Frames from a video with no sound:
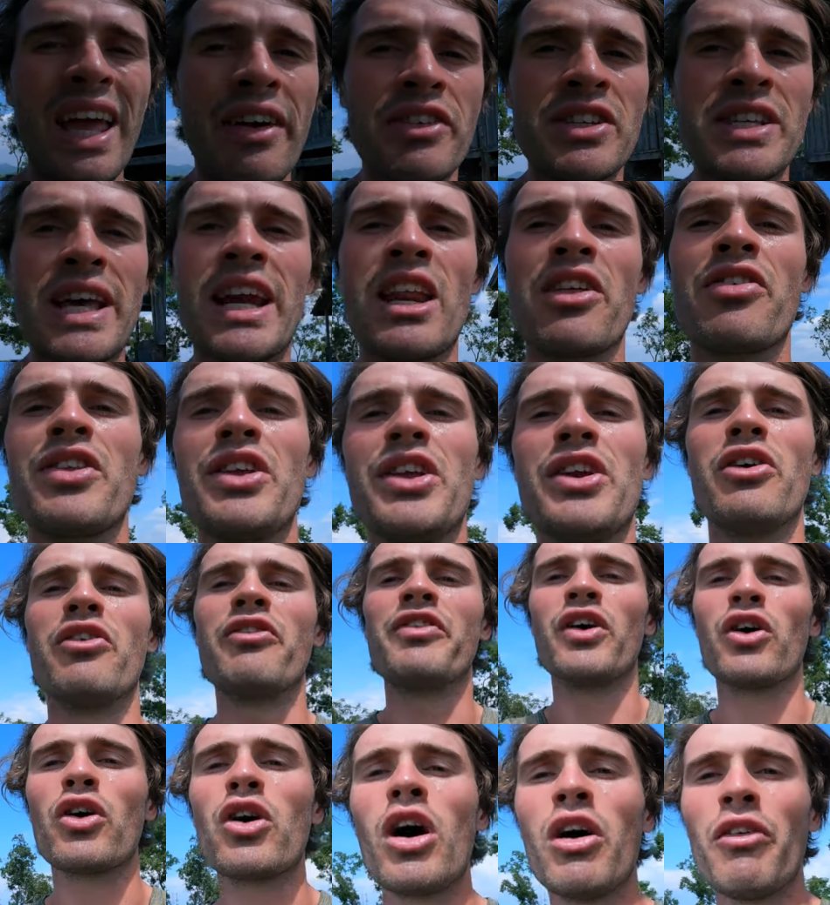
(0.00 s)
If there's anything you don't
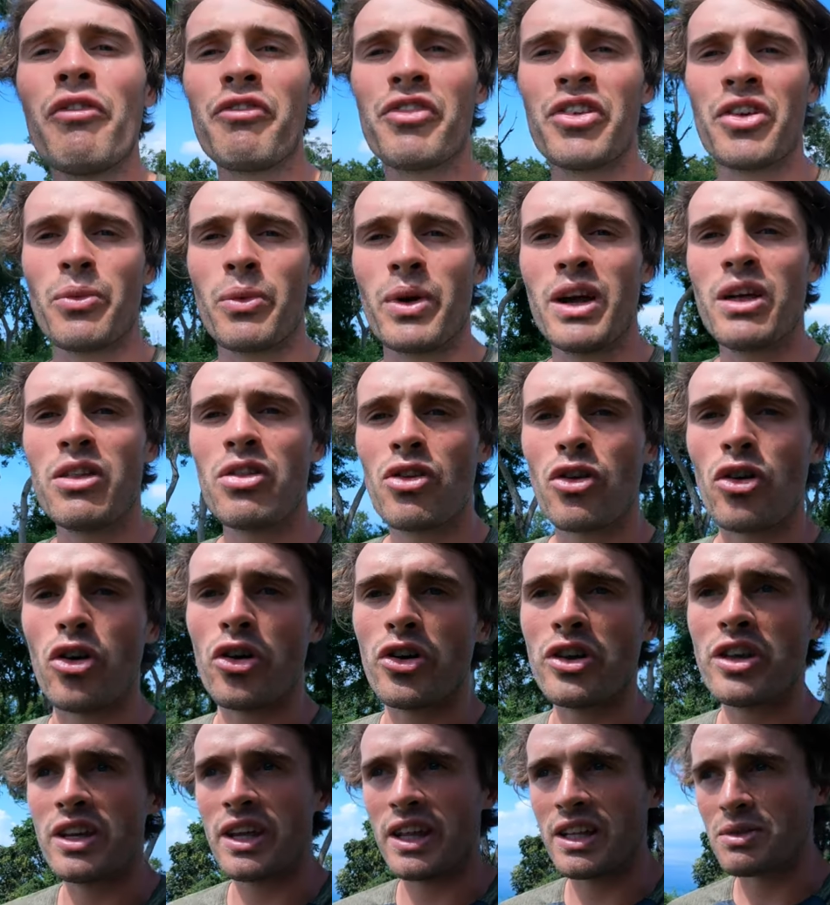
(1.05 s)
feel confident with
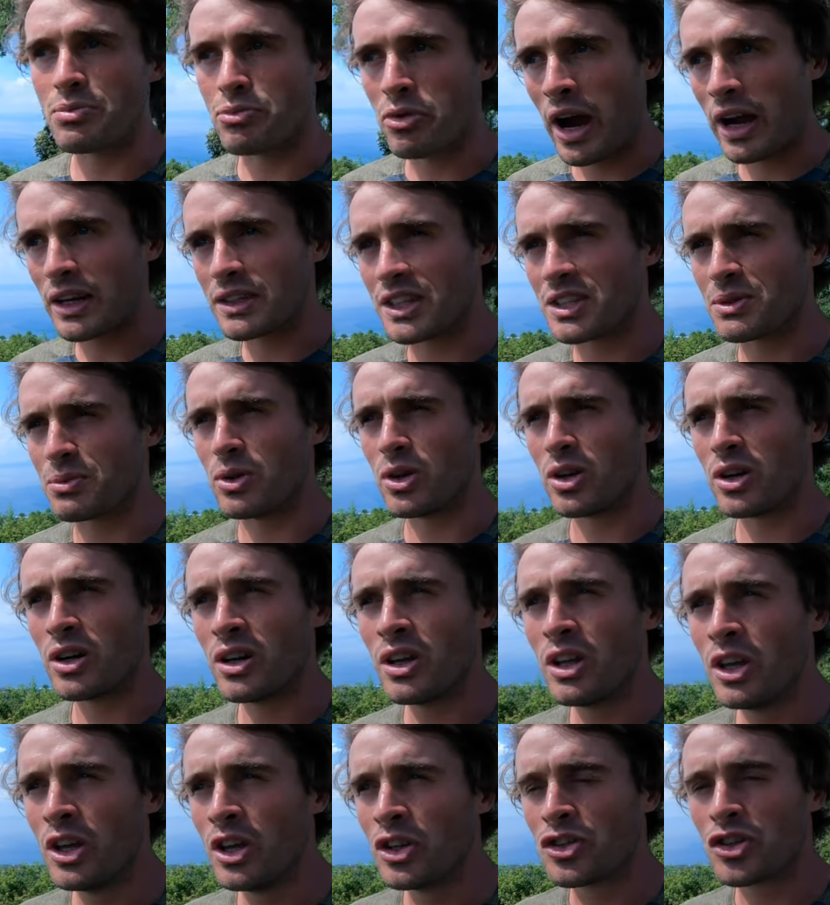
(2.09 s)
or you need to practice more,
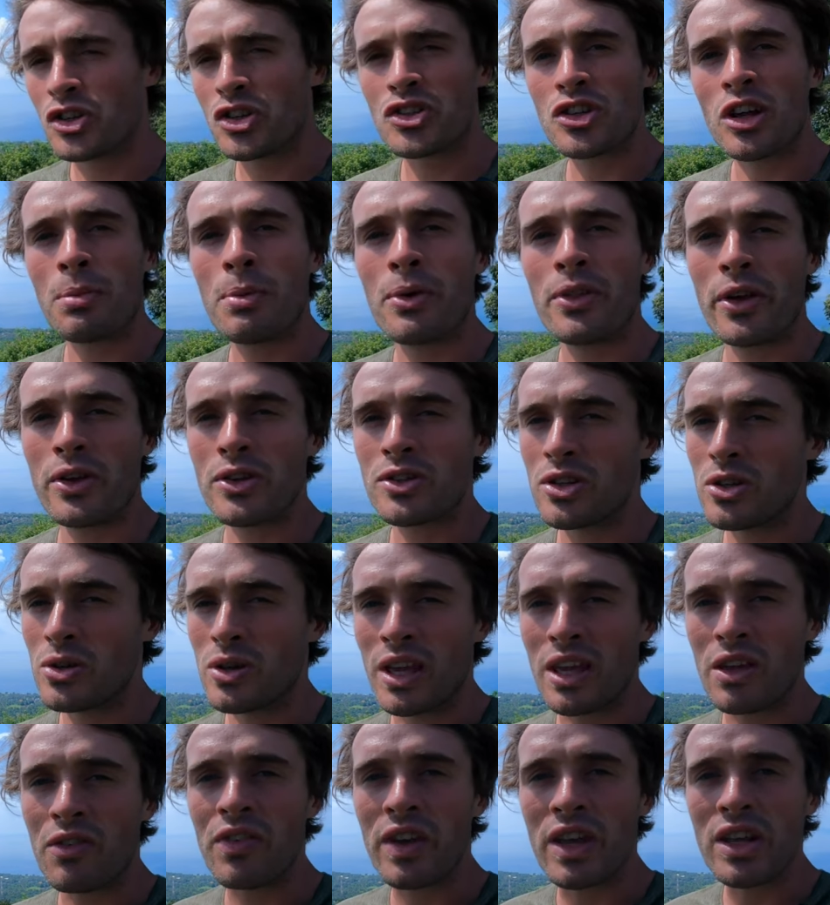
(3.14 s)
just stop at those two
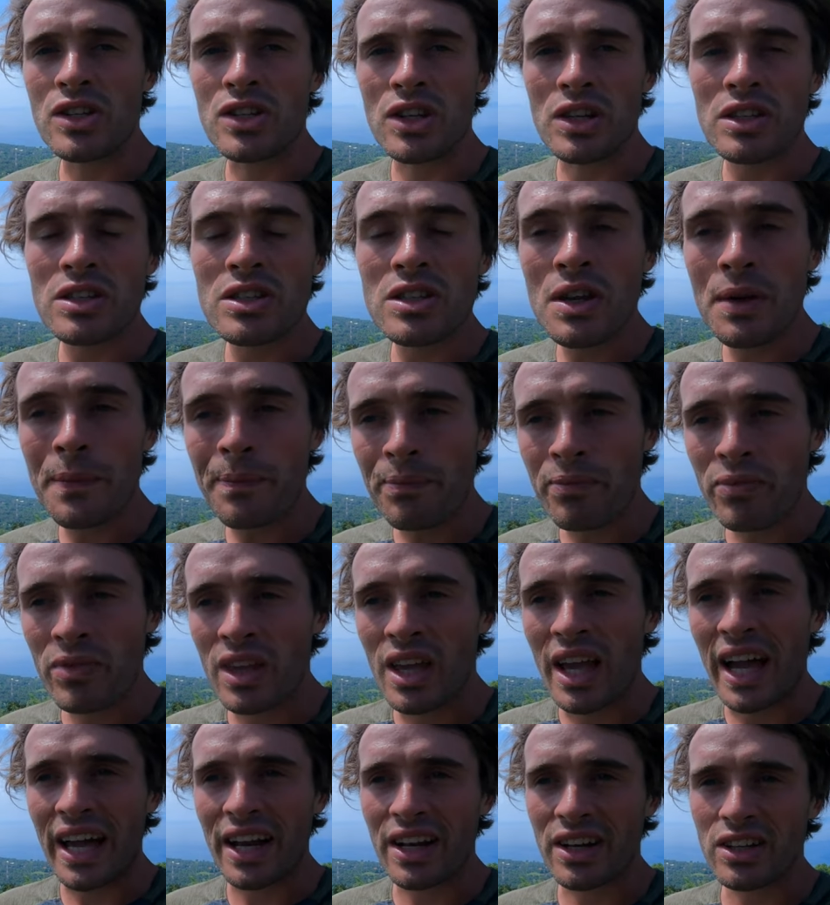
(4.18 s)
key features
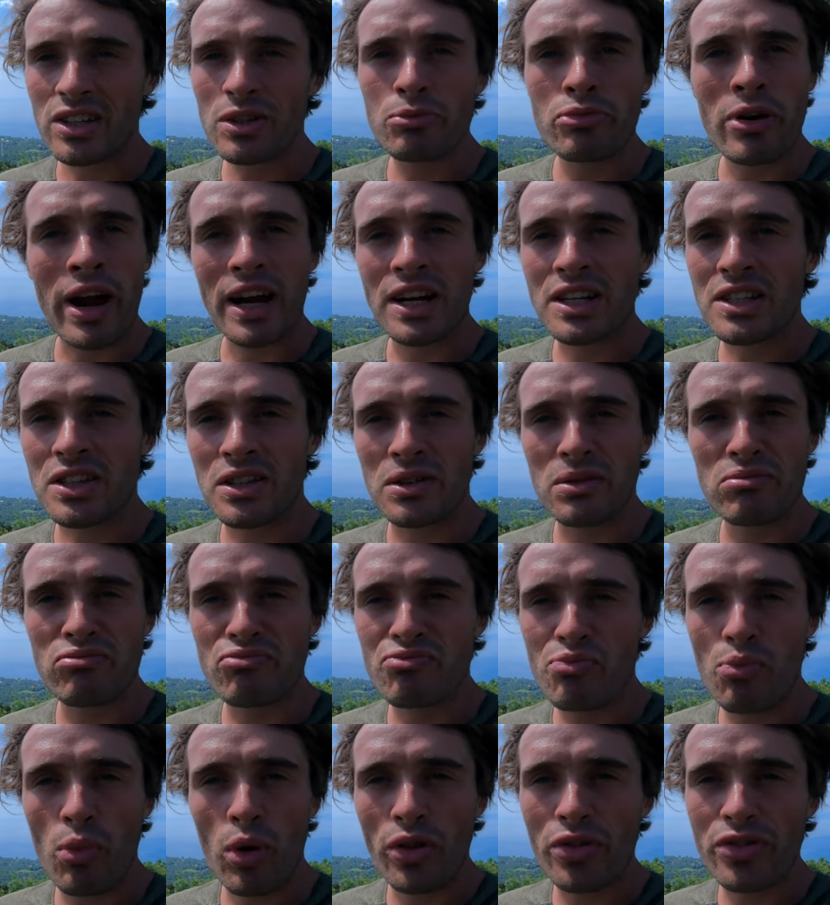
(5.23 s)
and practice them
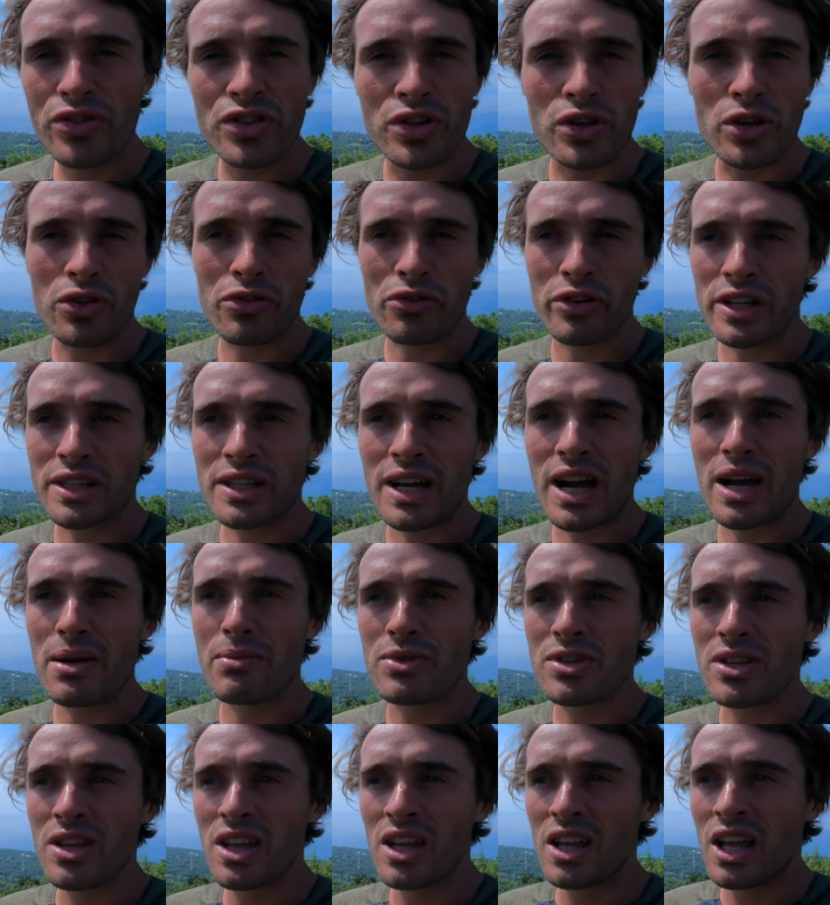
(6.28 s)
one, two, three
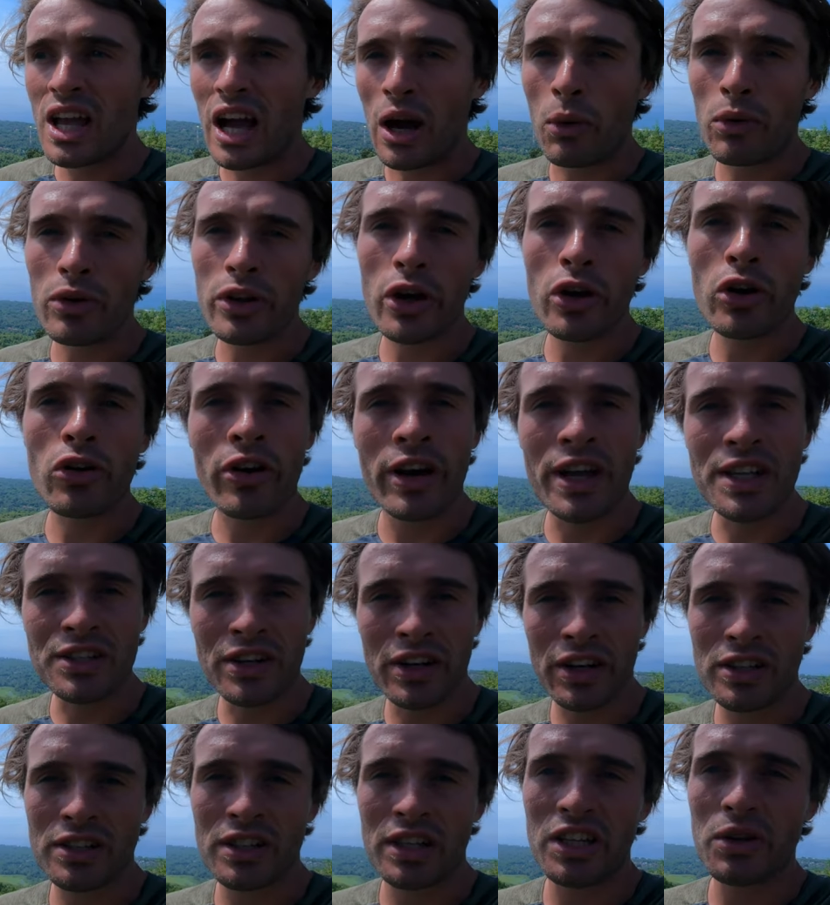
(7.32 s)
times. I will not go crazy on
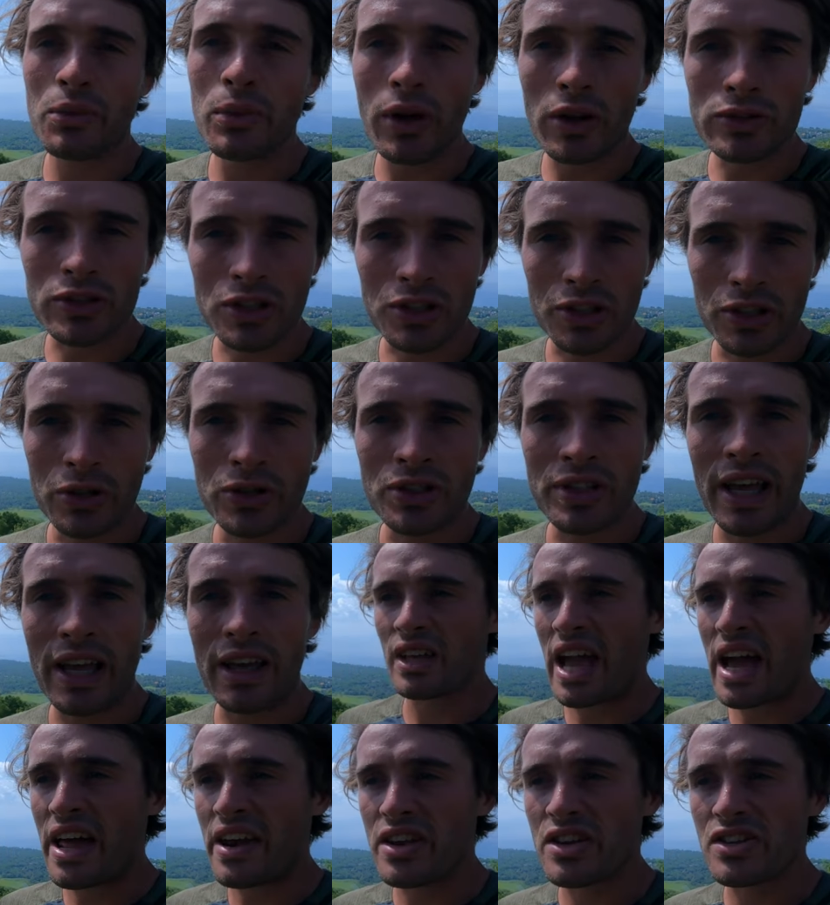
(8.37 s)
it because then you will just lose
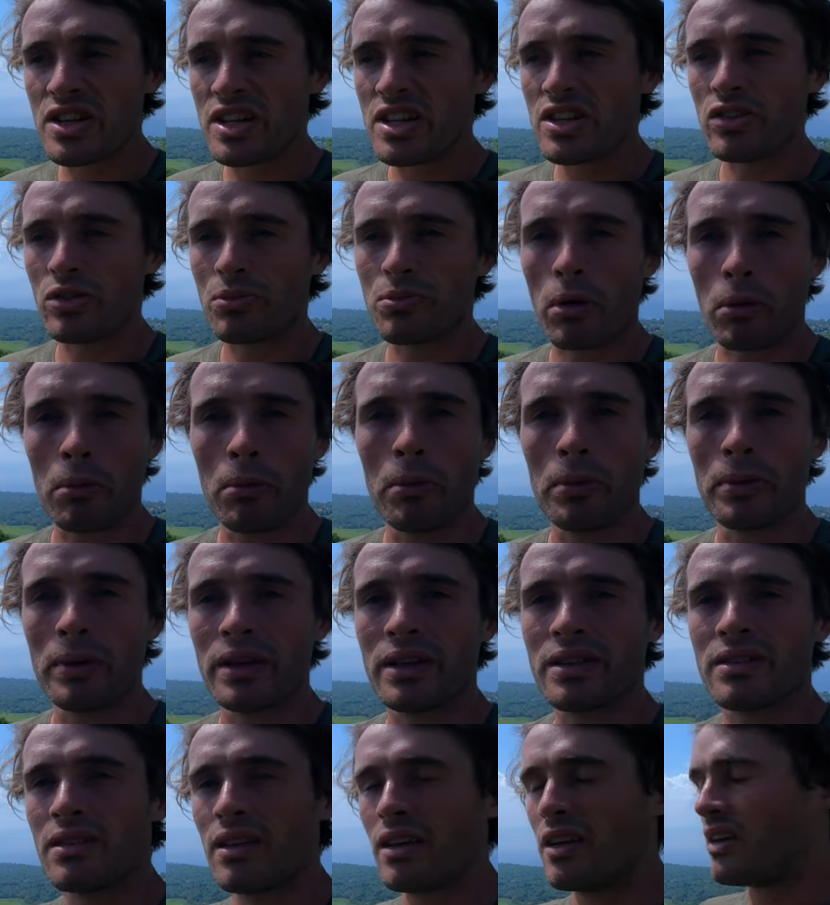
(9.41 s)
energy and you'll probably
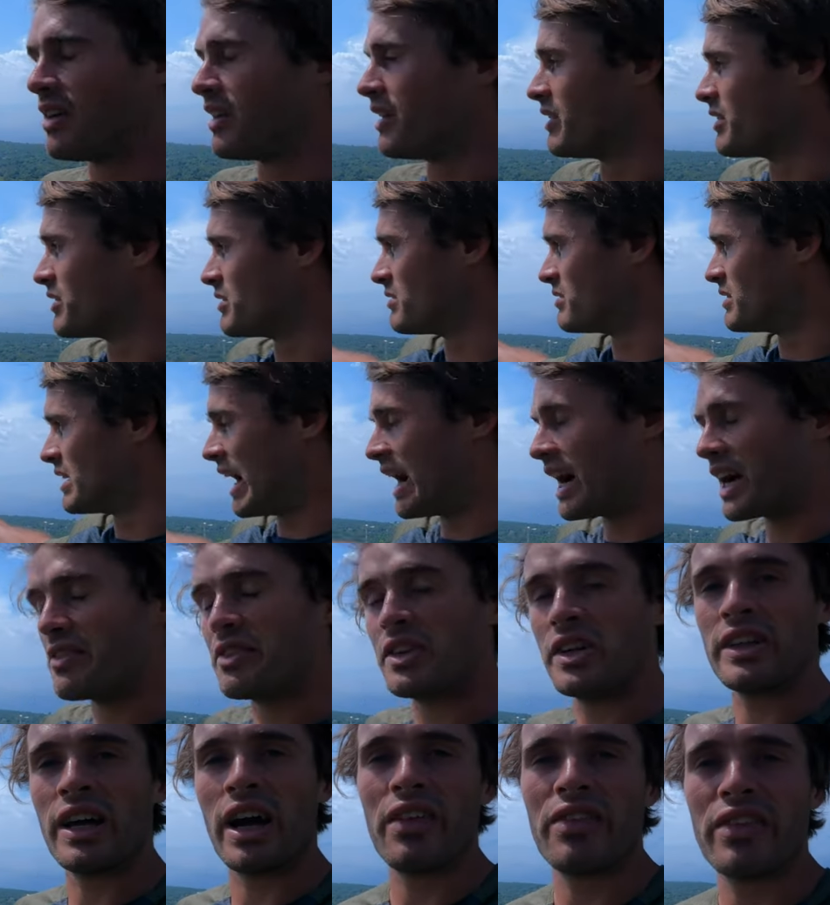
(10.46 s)
die if you
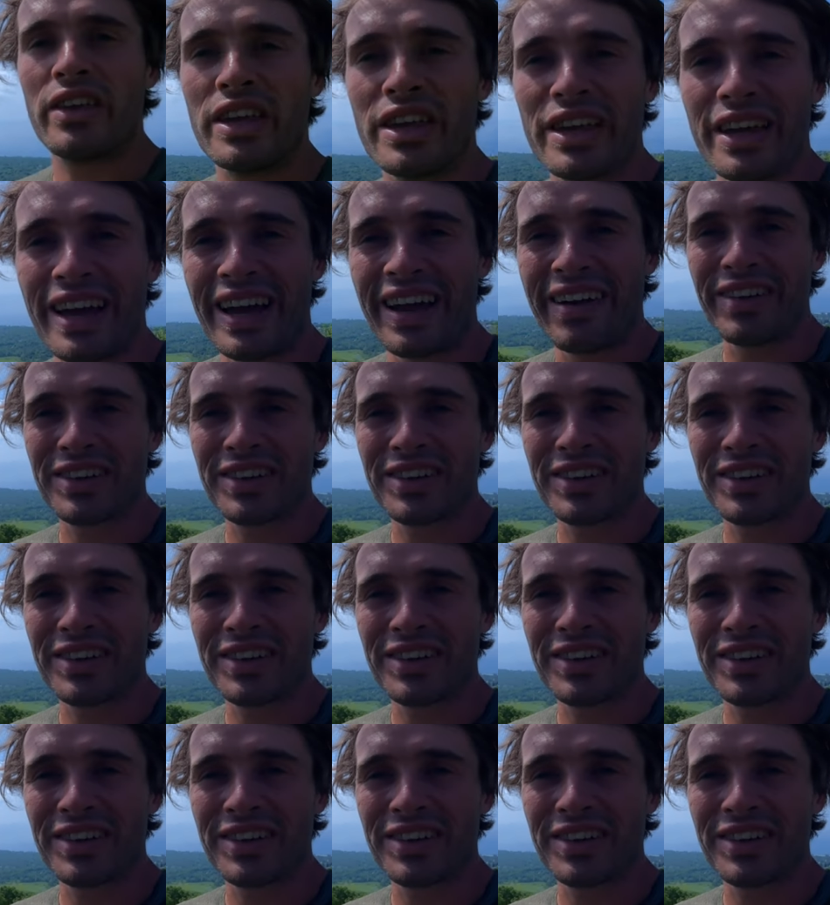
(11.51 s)
did that in the heat here,